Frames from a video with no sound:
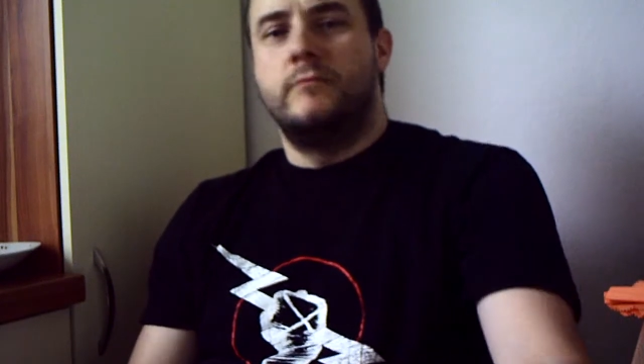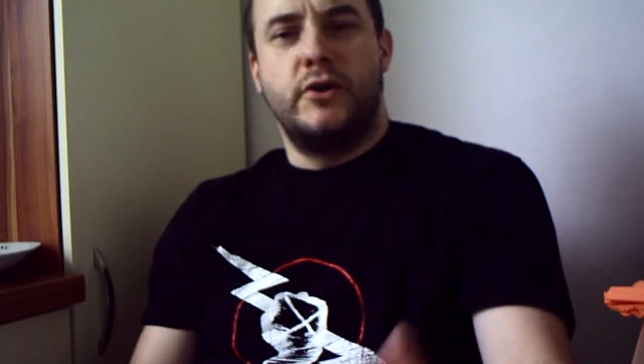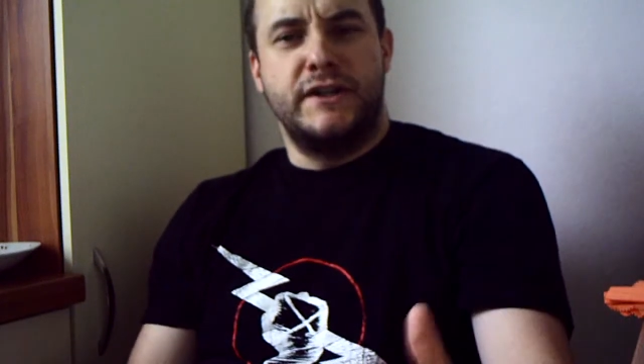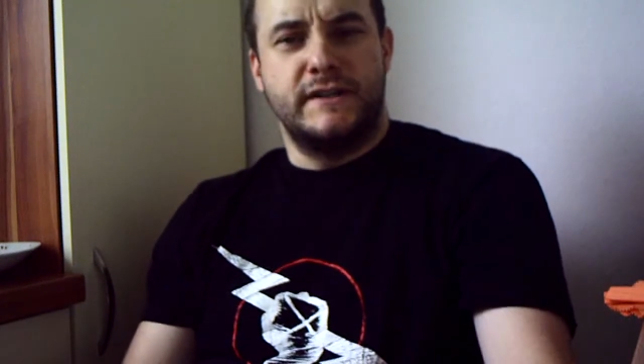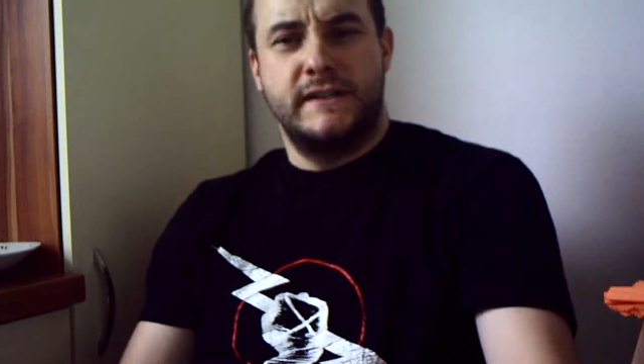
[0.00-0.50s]

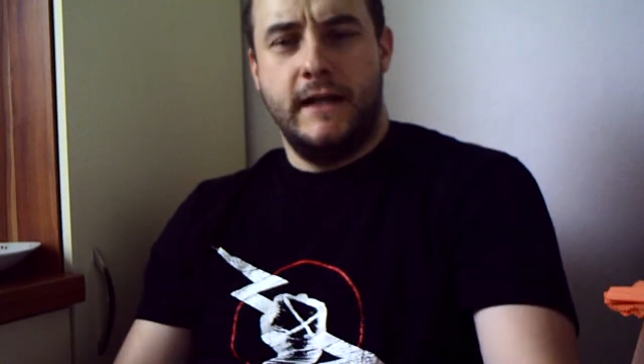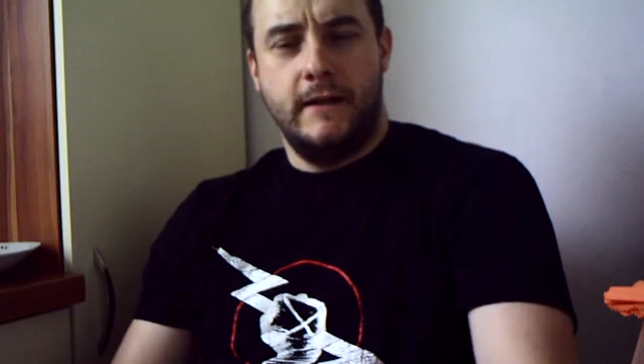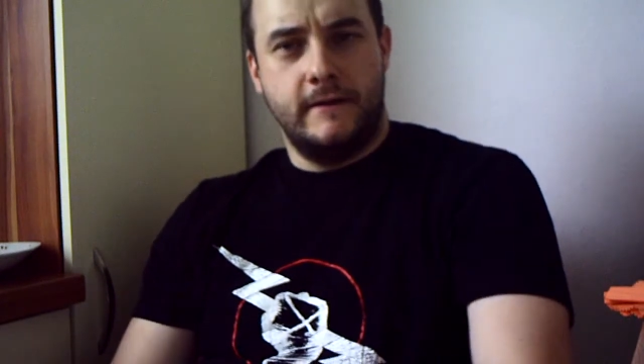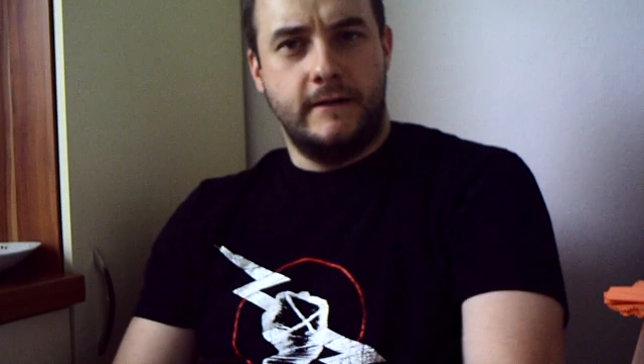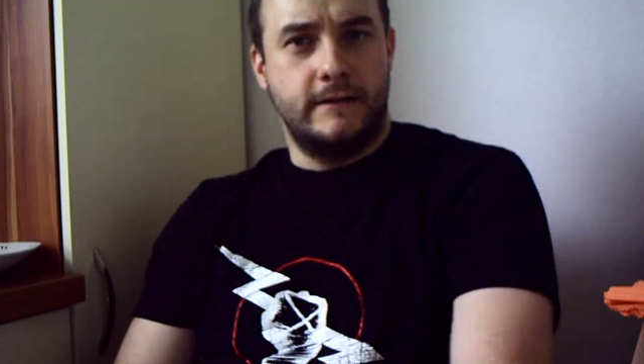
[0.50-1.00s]
Marnius,
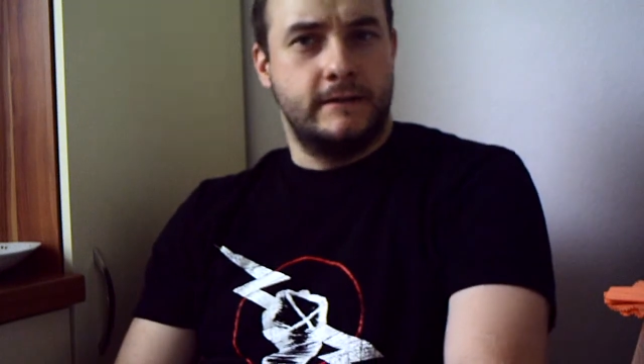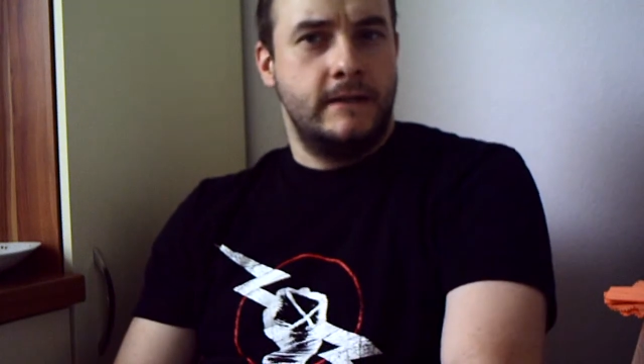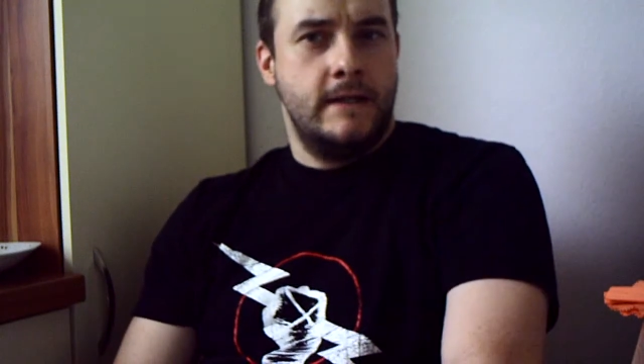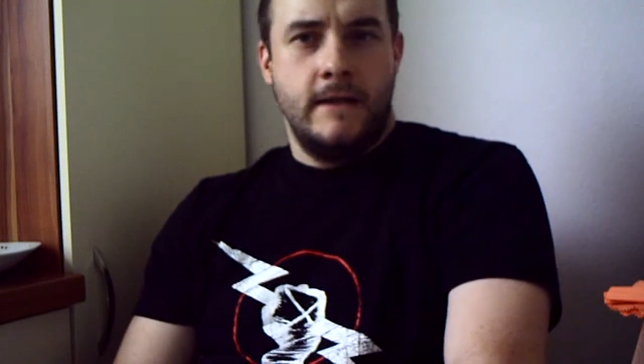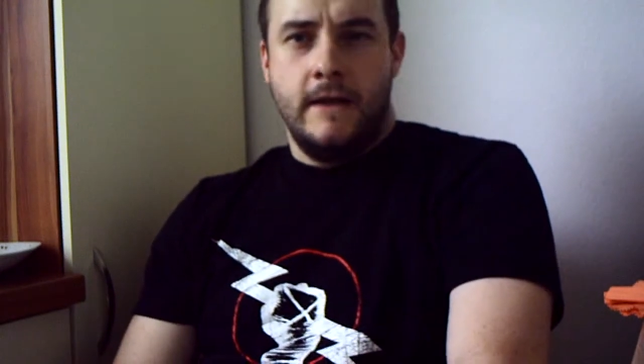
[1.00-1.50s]

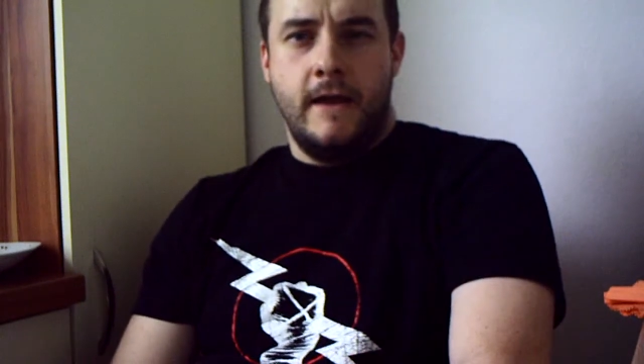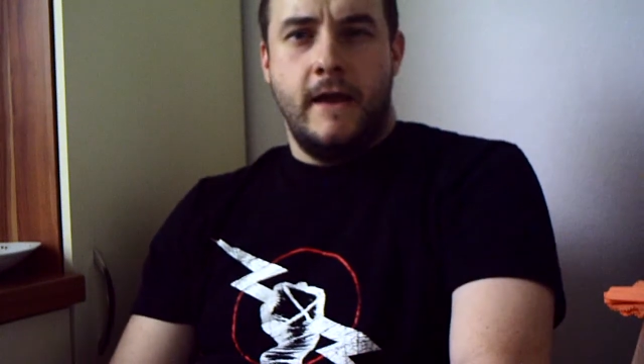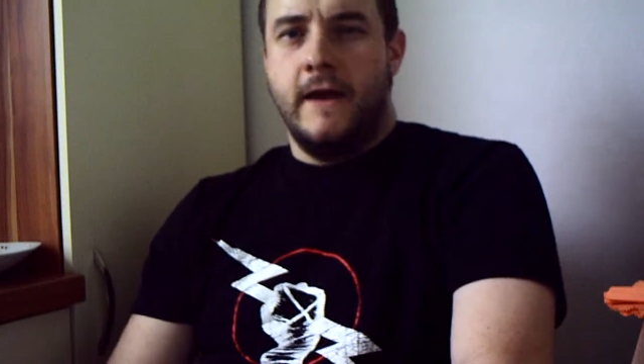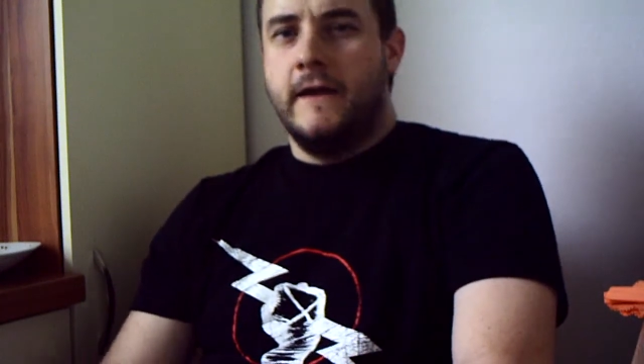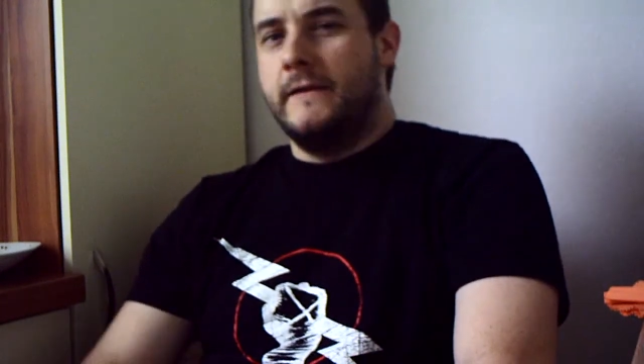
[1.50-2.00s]
Calgar,
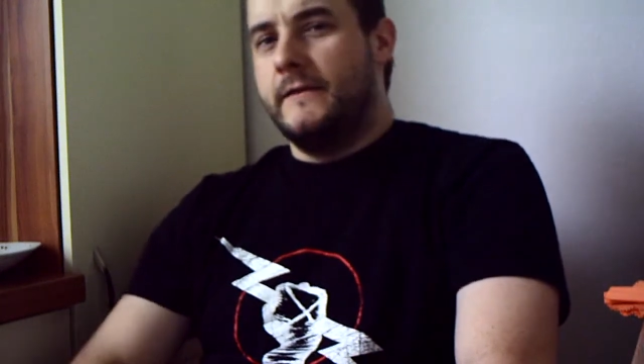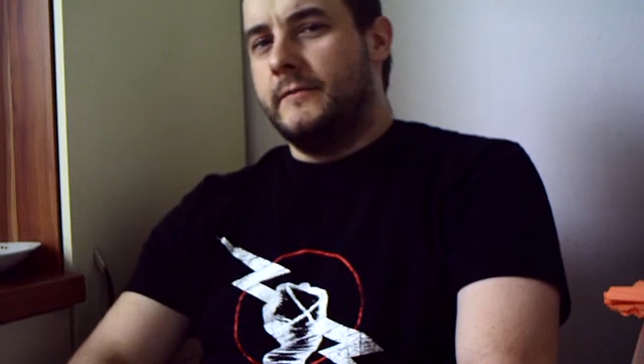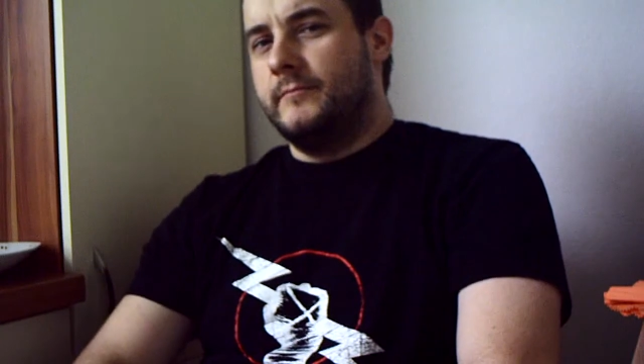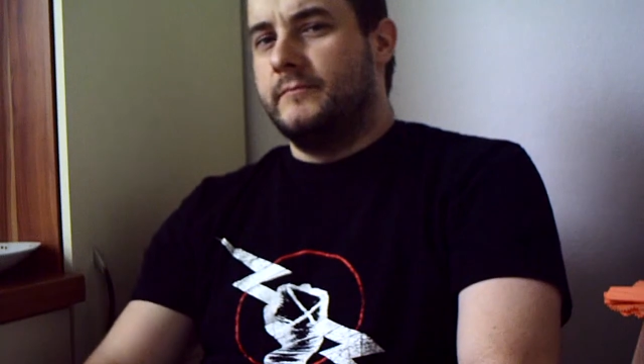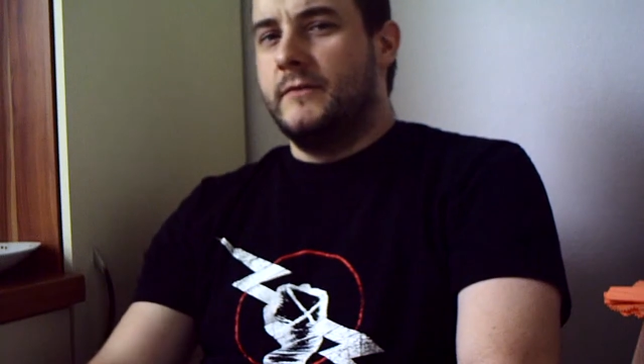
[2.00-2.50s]
and
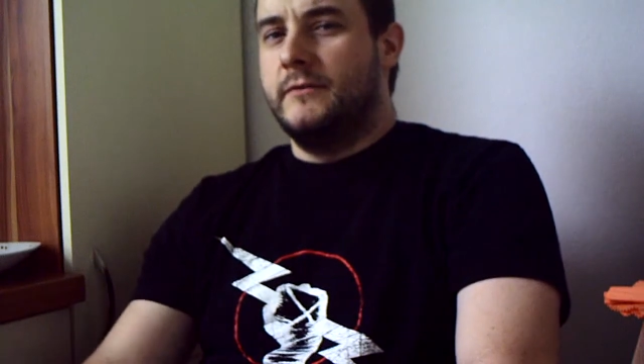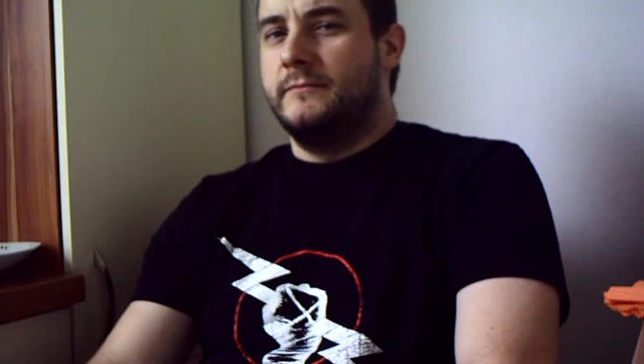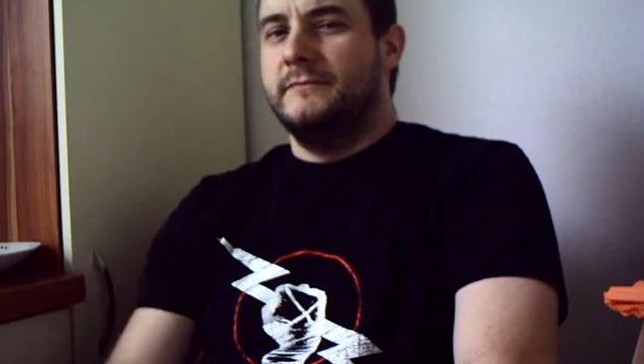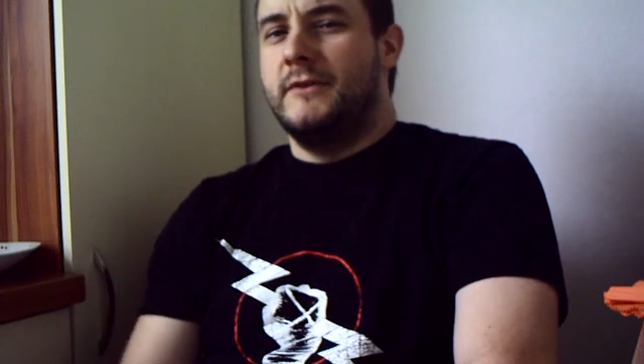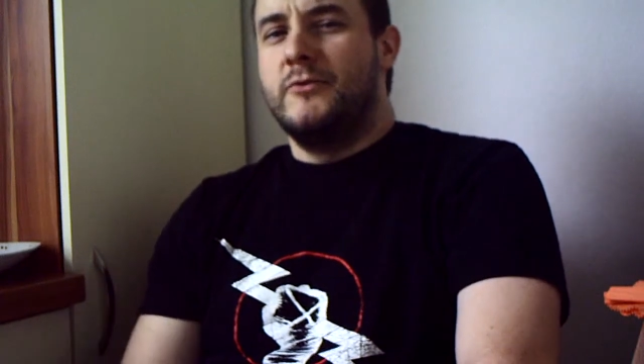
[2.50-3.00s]

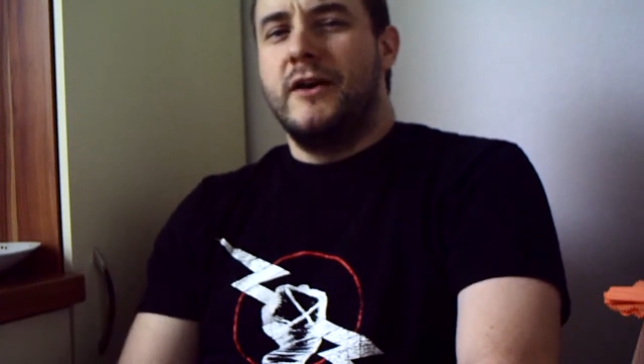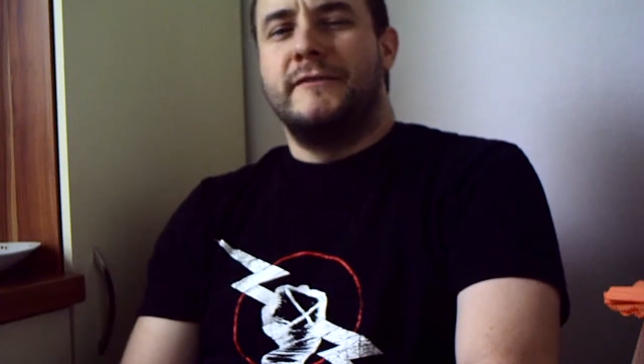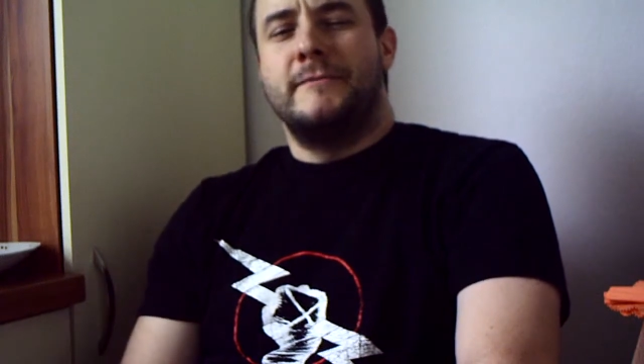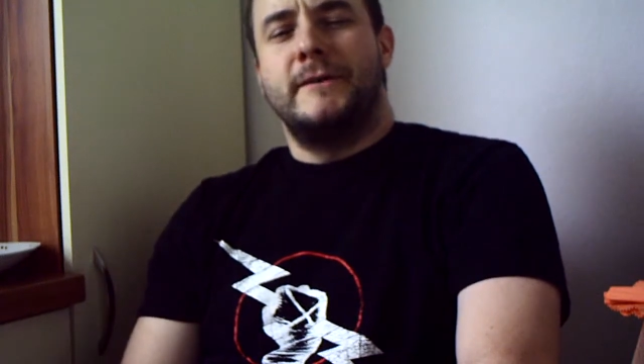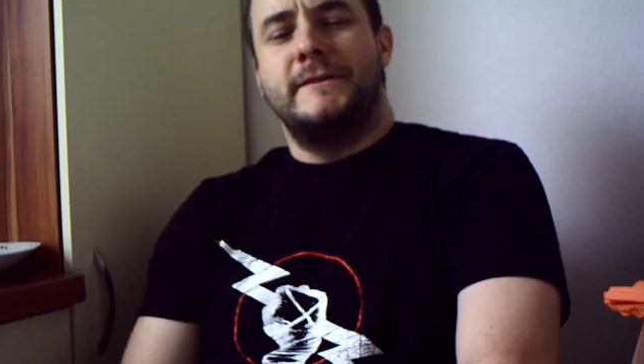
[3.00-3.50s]

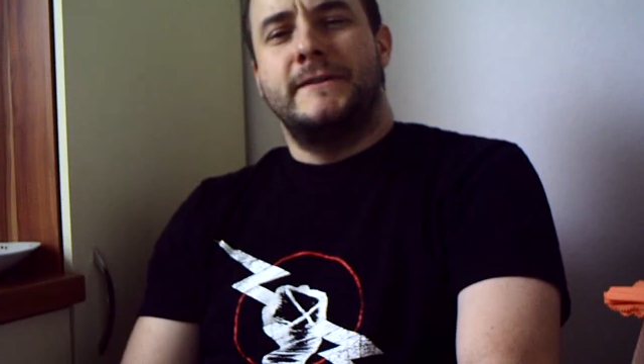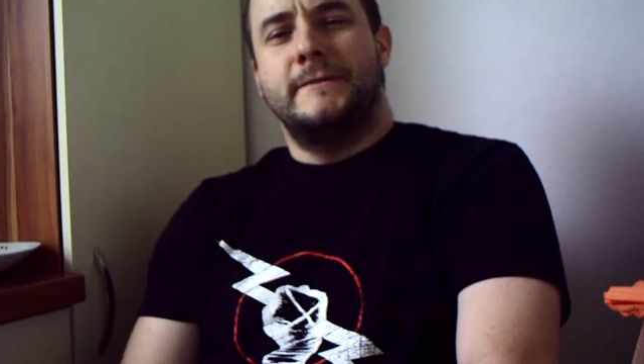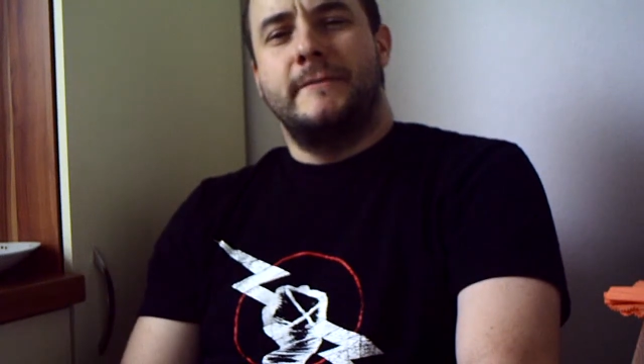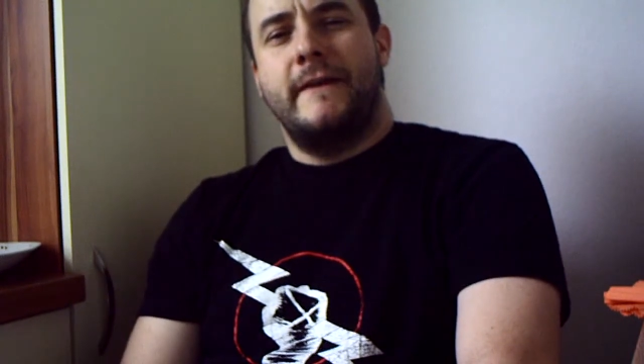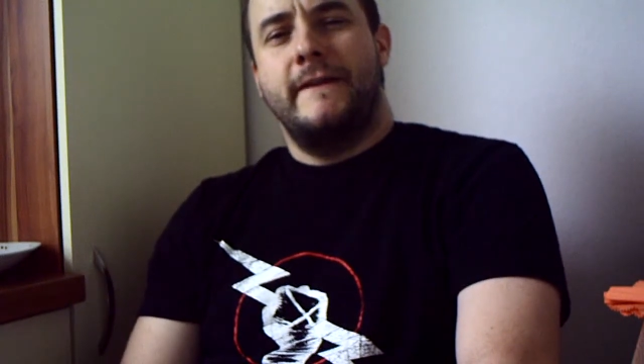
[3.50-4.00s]
whoever, but
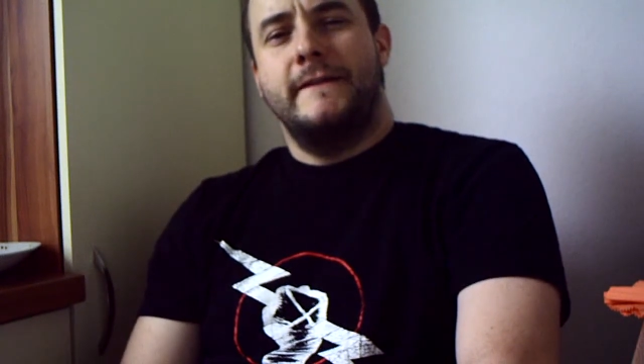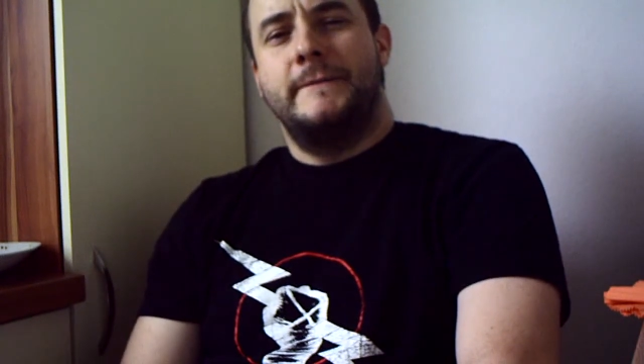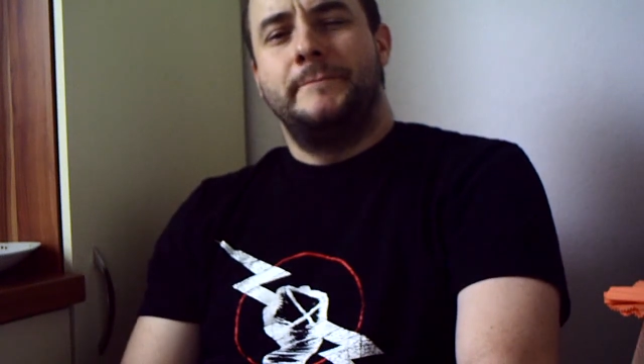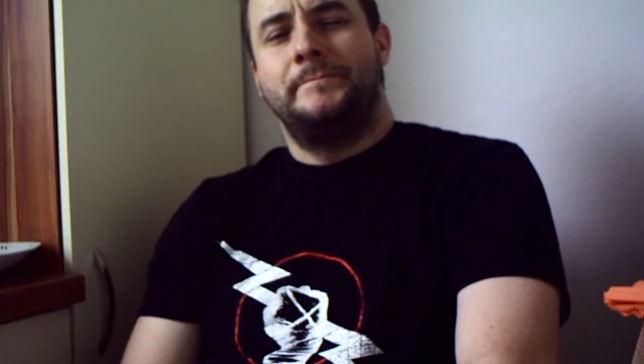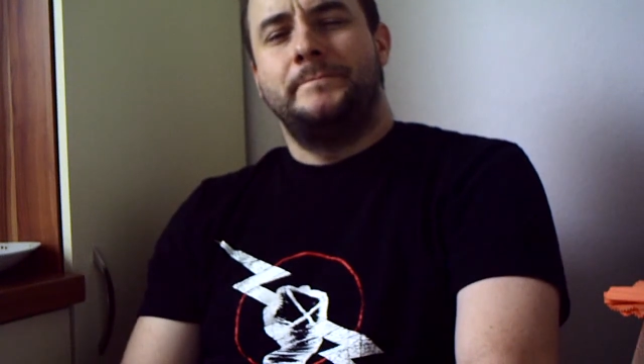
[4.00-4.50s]
I think